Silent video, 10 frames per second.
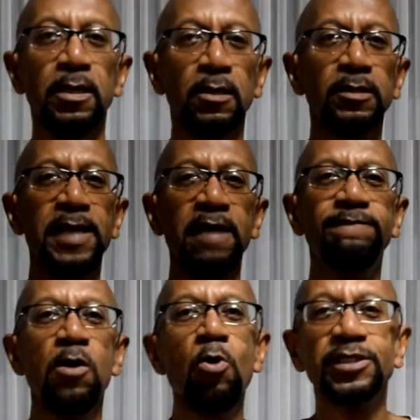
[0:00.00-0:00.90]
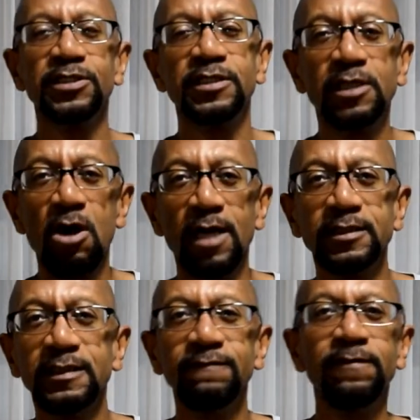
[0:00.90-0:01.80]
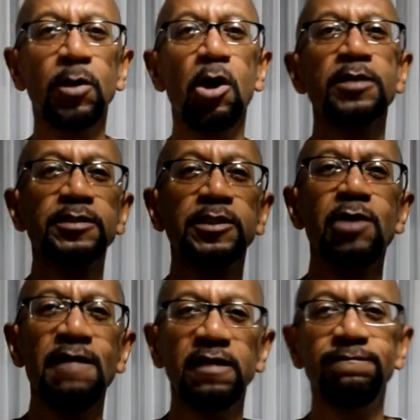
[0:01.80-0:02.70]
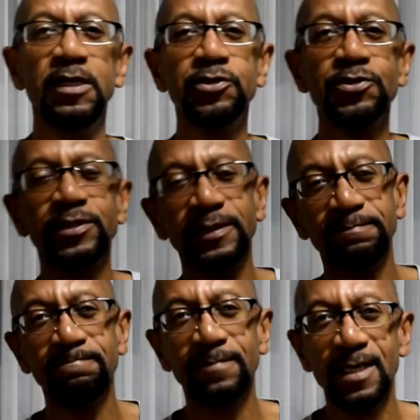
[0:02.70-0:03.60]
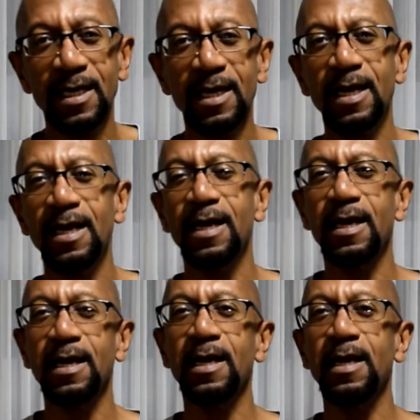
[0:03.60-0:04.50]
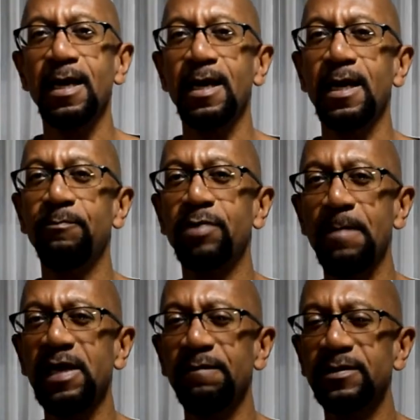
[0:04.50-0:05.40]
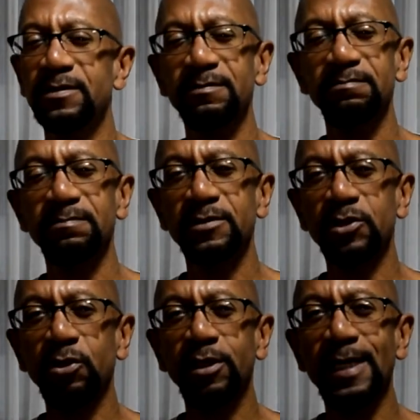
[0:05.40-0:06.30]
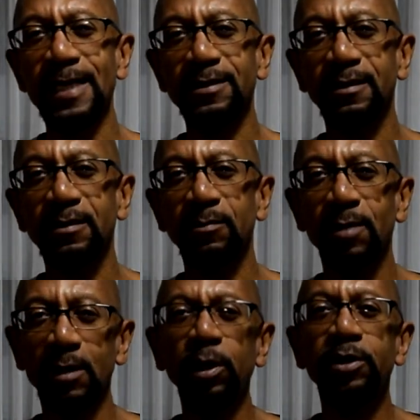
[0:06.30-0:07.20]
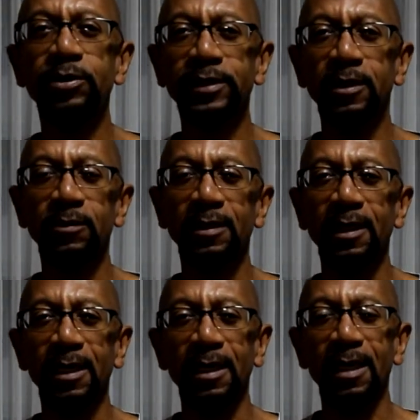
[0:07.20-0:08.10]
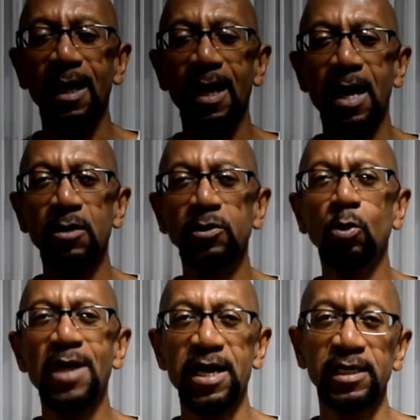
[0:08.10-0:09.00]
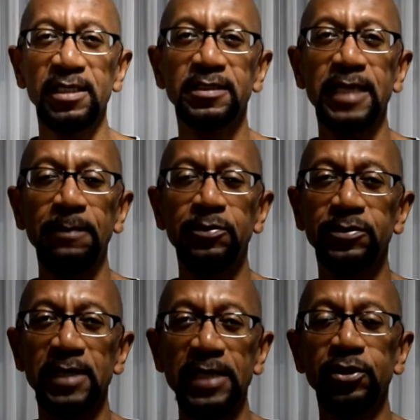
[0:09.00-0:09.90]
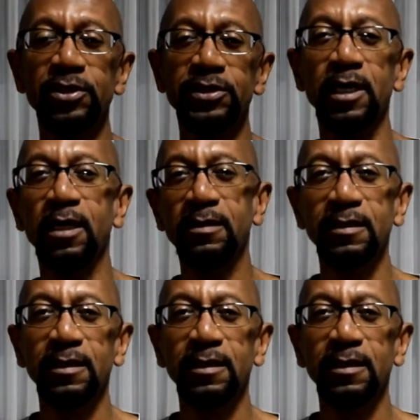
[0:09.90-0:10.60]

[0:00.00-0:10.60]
Good night, folks. This is Carlton from Carlton's Travel Adventures. Probably haven't seen you guys in about a week or so. I don't do a lot of these tapes, as you can tell.